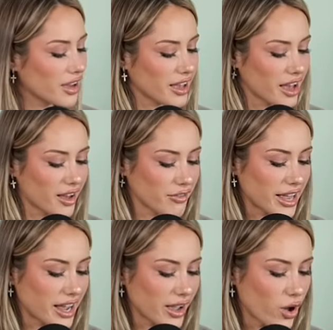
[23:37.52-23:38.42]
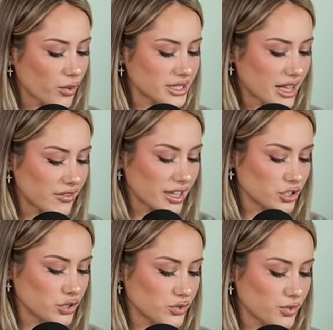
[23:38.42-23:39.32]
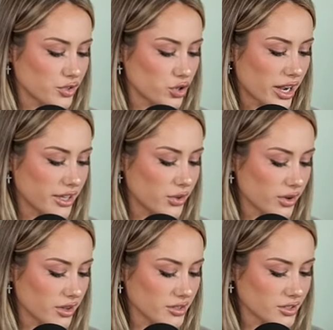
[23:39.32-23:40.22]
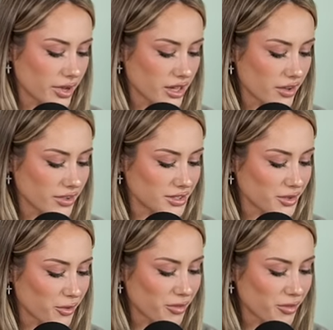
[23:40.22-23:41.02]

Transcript: I have. And I always have issues with dry cuticles, so I love it so